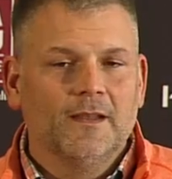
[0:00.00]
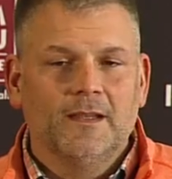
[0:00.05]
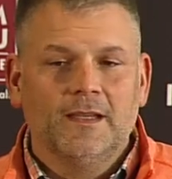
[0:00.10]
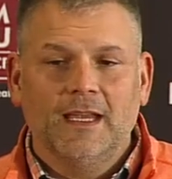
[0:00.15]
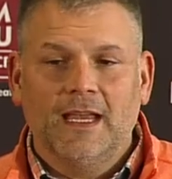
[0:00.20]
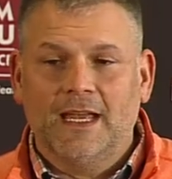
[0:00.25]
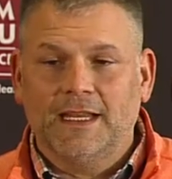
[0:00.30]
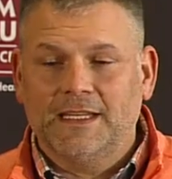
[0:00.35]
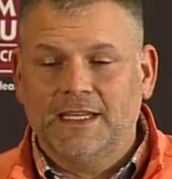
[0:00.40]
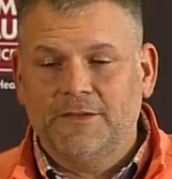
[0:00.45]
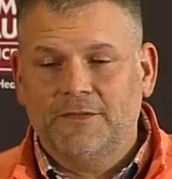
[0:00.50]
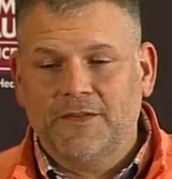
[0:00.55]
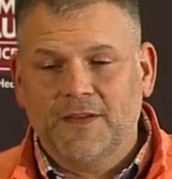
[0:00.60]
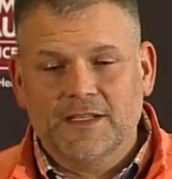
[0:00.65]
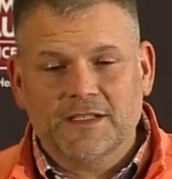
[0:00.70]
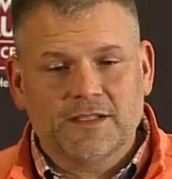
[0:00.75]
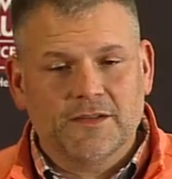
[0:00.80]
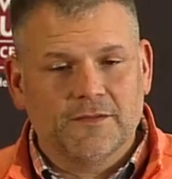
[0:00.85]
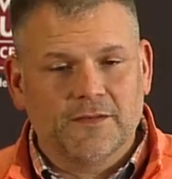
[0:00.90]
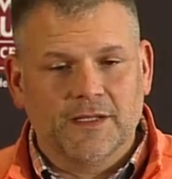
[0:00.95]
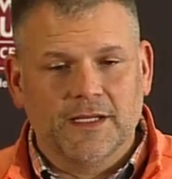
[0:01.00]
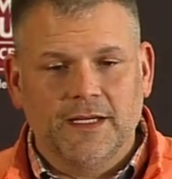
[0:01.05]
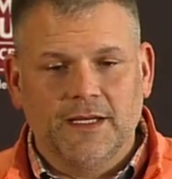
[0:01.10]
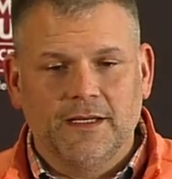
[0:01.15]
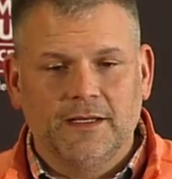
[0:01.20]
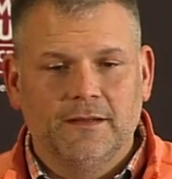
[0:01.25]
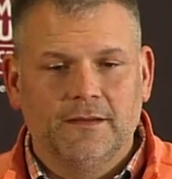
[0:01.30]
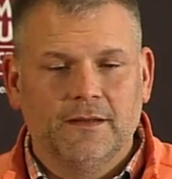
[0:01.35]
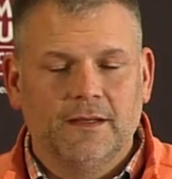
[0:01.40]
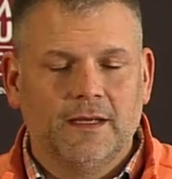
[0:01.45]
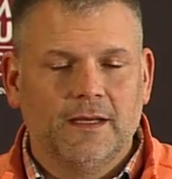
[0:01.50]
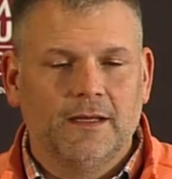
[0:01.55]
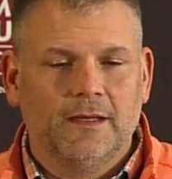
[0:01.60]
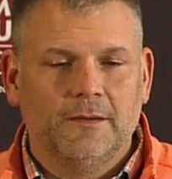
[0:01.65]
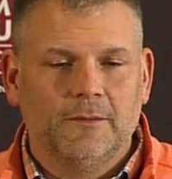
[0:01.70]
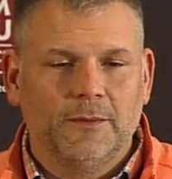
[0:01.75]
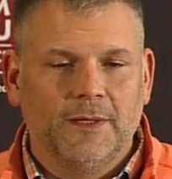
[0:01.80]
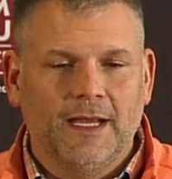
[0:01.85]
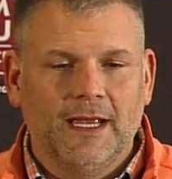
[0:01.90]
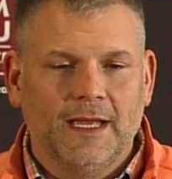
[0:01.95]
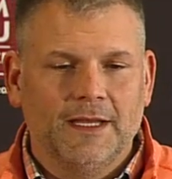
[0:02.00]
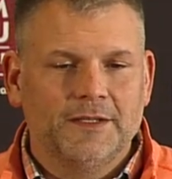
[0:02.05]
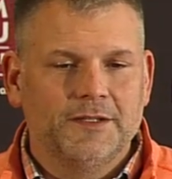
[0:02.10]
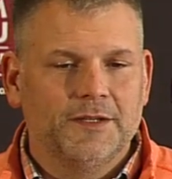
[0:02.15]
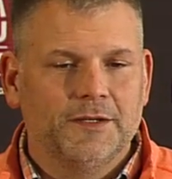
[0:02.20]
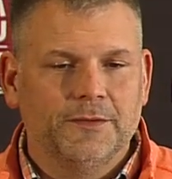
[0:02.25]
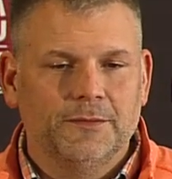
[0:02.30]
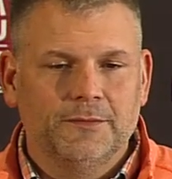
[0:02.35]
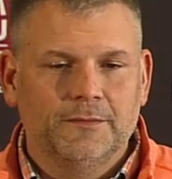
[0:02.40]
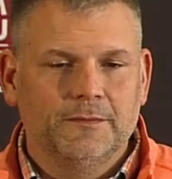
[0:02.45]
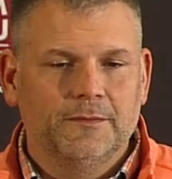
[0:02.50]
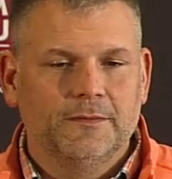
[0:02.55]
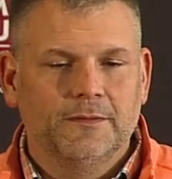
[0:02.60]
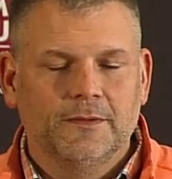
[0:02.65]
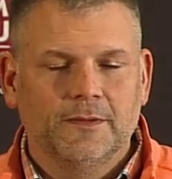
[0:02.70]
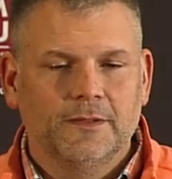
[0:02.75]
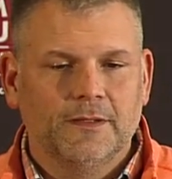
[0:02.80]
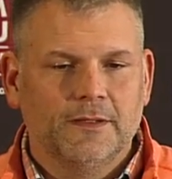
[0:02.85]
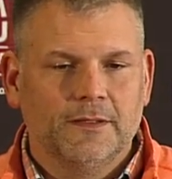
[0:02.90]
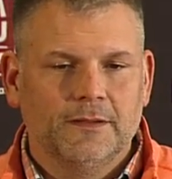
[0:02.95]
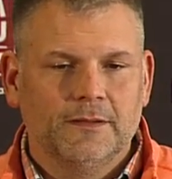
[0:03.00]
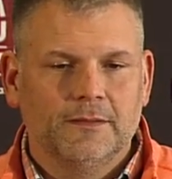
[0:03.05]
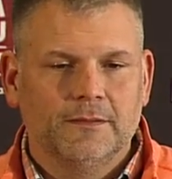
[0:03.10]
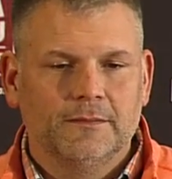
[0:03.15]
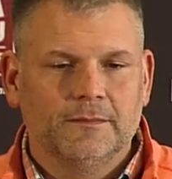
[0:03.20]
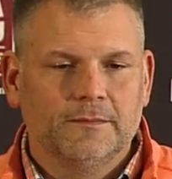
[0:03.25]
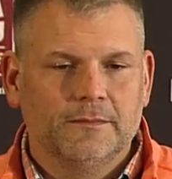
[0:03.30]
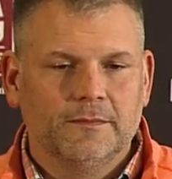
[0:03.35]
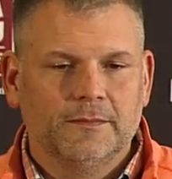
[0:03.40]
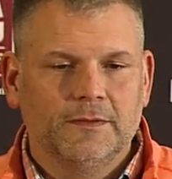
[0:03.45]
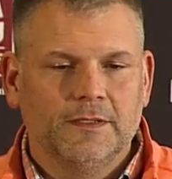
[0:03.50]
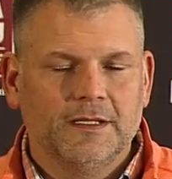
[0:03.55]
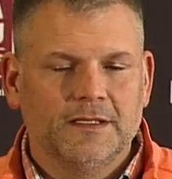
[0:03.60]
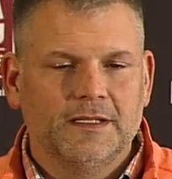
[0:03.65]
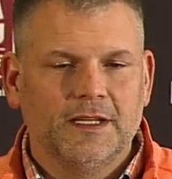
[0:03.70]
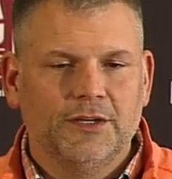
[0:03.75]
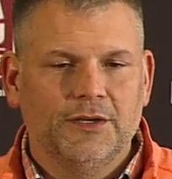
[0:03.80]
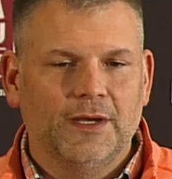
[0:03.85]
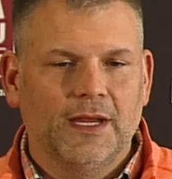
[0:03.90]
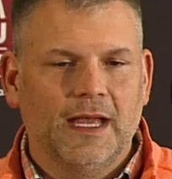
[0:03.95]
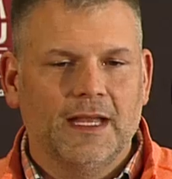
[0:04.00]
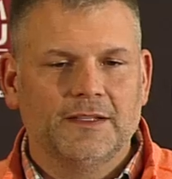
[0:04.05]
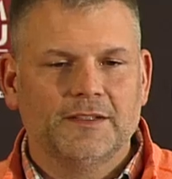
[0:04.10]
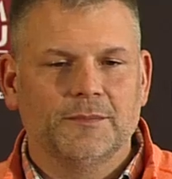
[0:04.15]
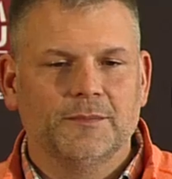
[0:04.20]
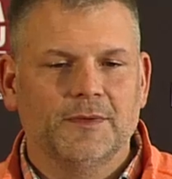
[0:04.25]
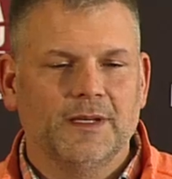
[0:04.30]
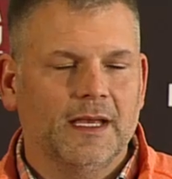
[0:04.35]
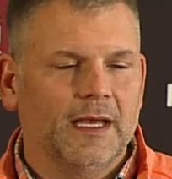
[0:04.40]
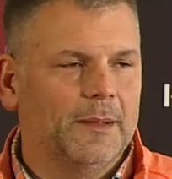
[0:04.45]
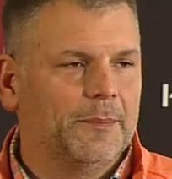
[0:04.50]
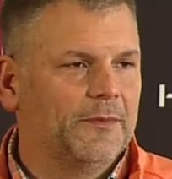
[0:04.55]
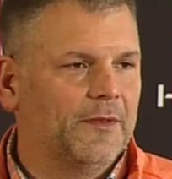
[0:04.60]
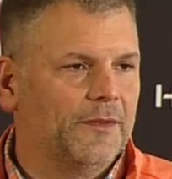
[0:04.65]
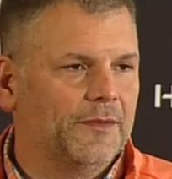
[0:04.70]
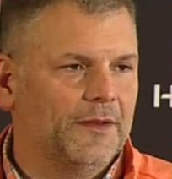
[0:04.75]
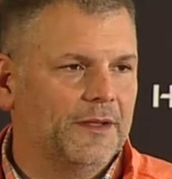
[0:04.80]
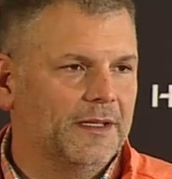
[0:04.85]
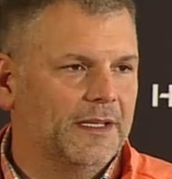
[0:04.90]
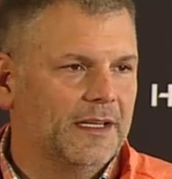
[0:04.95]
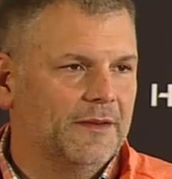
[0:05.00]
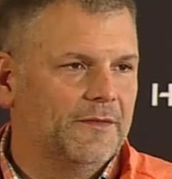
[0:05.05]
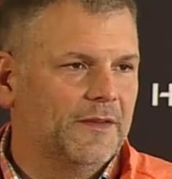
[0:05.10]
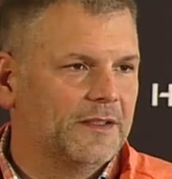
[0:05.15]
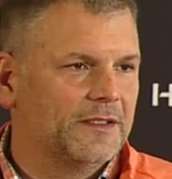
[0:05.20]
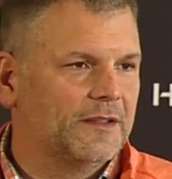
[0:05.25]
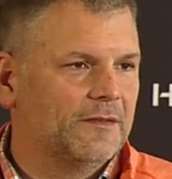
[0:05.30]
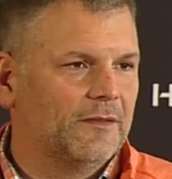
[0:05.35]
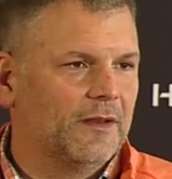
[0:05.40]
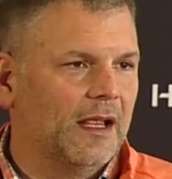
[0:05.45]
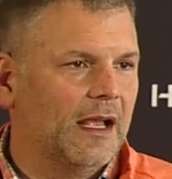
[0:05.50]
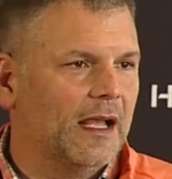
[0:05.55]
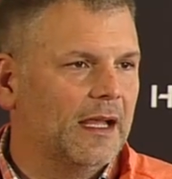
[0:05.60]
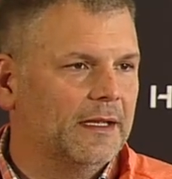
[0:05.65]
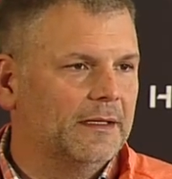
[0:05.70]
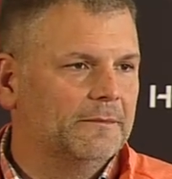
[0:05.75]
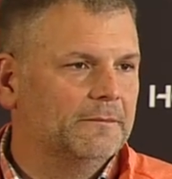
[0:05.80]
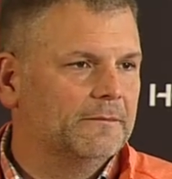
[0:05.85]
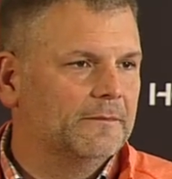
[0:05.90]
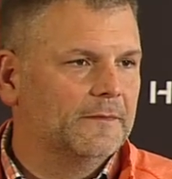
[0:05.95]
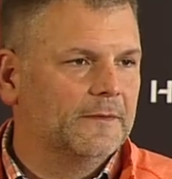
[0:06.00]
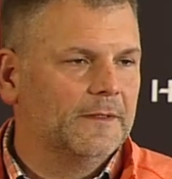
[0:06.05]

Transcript: Yeah, defensively, we had to continue to add some depth on the defensive line